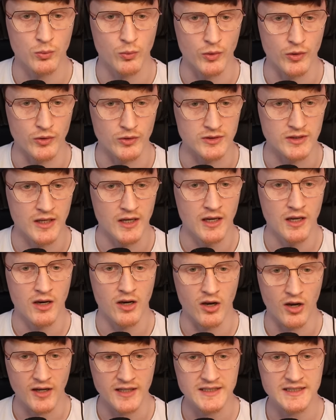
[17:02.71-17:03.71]
Wu's
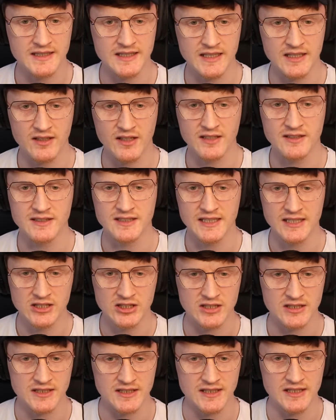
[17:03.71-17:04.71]
lysine
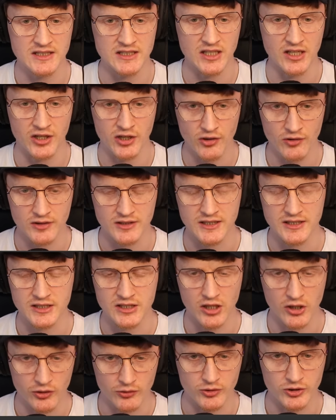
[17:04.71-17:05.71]
contingency security
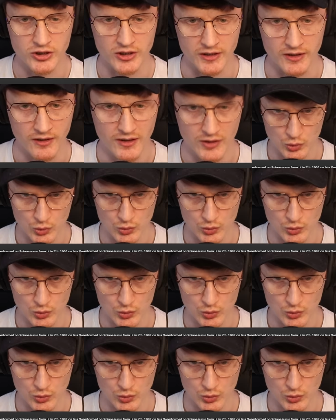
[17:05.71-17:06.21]
solution.